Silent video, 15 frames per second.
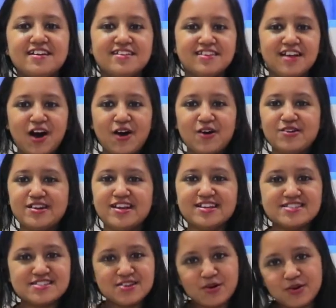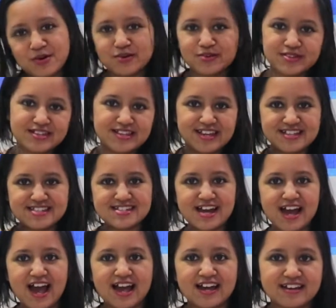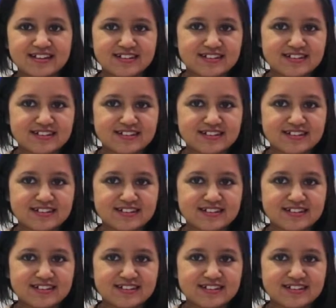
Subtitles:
Now let's go to the next hack.